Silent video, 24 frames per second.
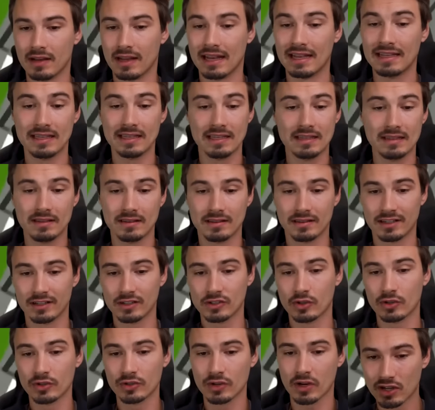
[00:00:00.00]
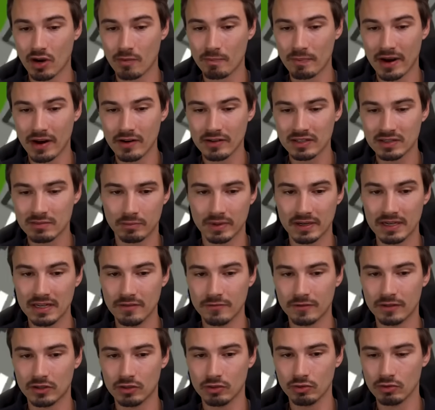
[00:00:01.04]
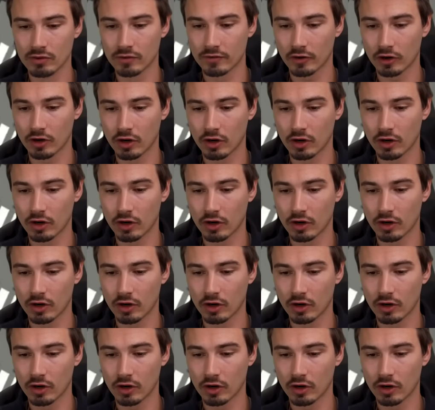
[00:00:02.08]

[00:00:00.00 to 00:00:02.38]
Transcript: And then there's also a comparison beneath it too of